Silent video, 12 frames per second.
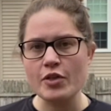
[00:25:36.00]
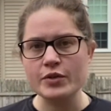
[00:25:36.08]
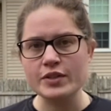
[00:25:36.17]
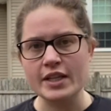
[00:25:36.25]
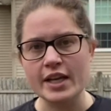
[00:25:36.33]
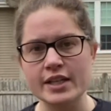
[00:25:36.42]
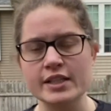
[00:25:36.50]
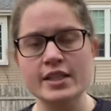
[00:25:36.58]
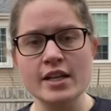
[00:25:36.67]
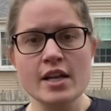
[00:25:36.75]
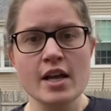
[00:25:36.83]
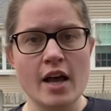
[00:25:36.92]
things
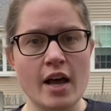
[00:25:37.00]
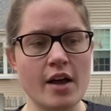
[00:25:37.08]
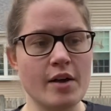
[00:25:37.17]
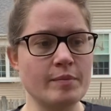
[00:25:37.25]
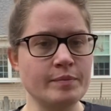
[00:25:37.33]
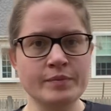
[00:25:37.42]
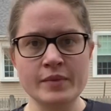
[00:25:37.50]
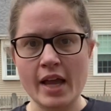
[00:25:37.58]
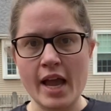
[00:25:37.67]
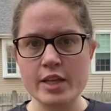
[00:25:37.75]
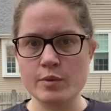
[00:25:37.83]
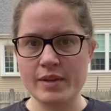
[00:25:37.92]

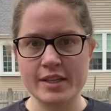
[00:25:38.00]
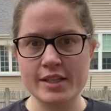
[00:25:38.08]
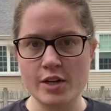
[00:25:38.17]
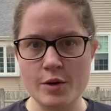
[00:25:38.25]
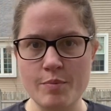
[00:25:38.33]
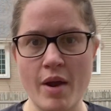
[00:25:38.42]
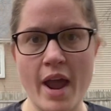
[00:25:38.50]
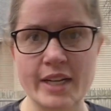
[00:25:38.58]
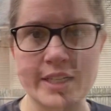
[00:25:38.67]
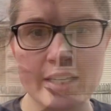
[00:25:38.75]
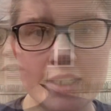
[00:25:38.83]
as we continue to practice. Let's do the